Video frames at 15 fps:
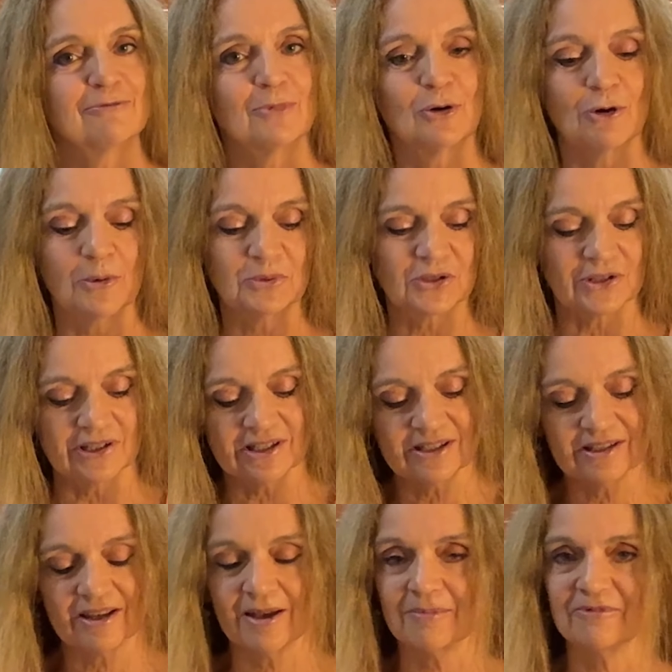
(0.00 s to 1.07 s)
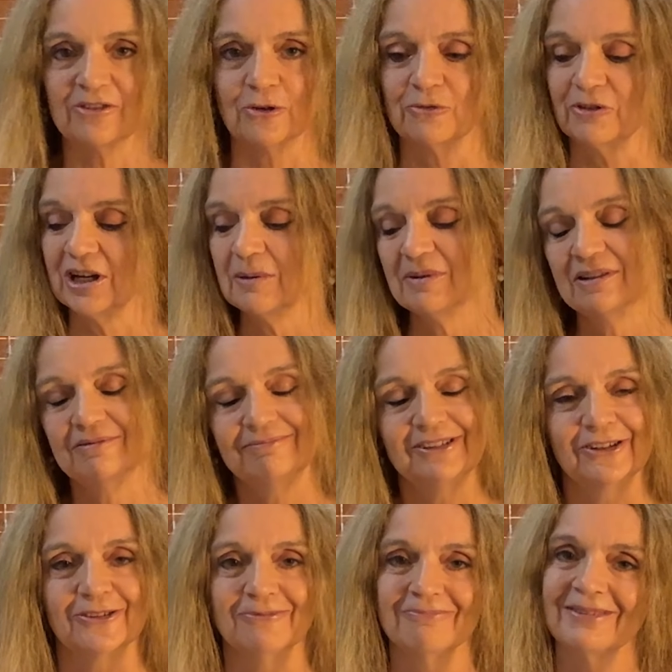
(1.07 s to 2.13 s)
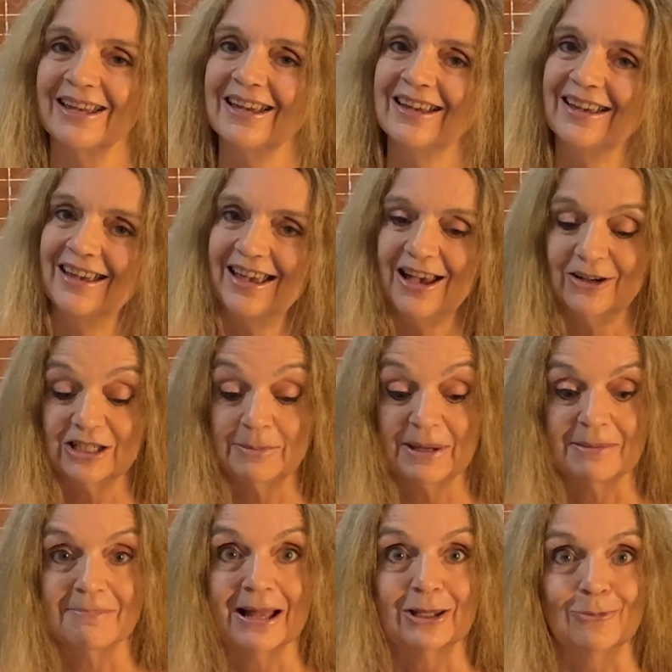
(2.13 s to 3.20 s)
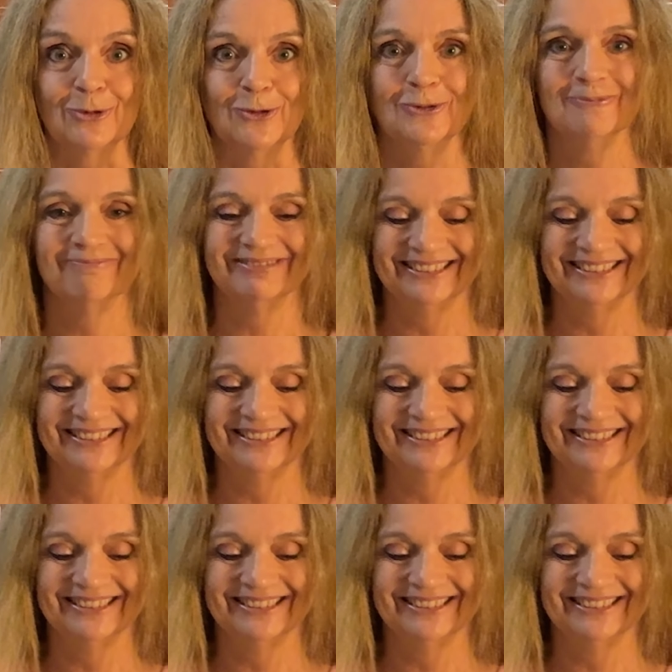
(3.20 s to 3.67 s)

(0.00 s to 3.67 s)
more options, feel free, but you know, how can you beat Malibu?